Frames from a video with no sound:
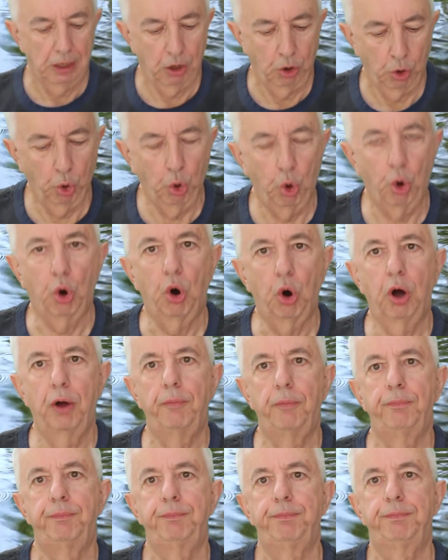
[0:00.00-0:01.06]
or
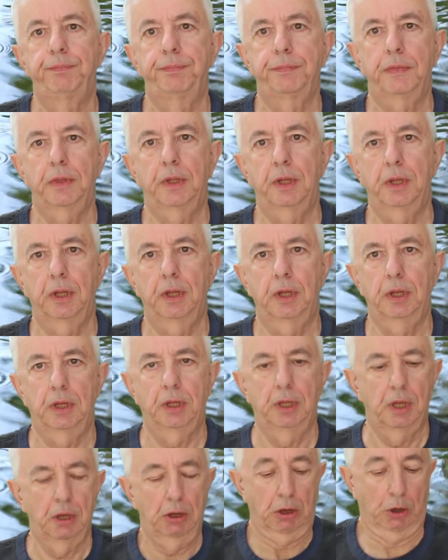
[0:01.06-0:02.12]

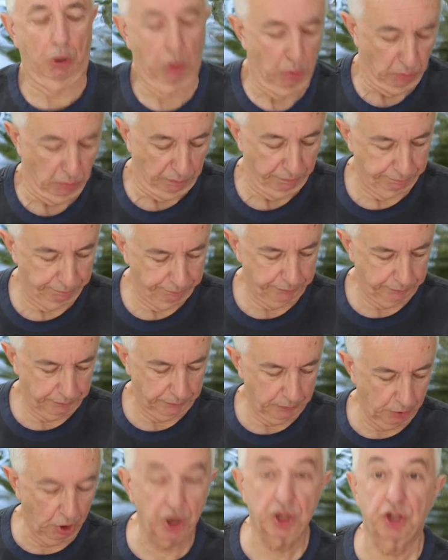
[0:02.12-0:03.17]

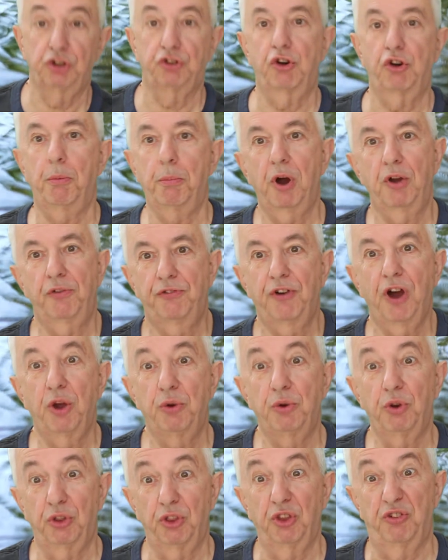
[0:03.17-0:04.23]
I can drop my
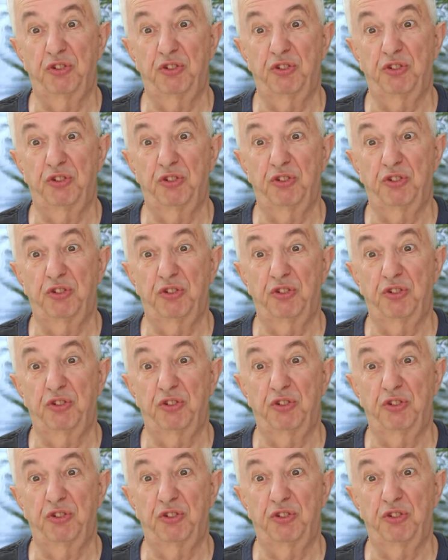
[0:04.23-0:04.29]
phone on the